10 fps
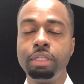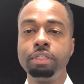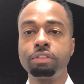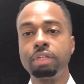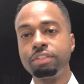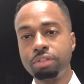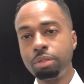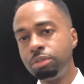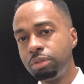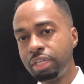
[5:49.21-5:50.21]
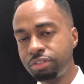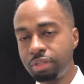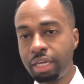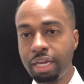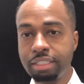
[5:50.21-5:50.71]
So that's all. That's
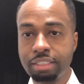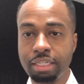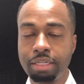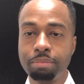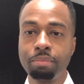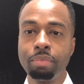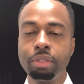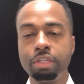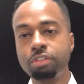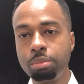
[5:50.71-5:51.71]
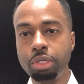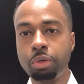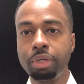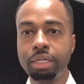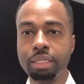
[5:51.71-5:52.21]
all I had today. This is gonna be
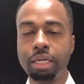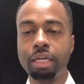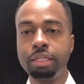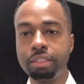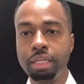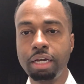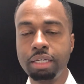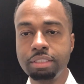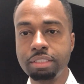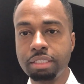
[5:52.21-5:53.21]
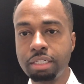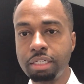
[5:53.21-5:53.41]
quick. I did not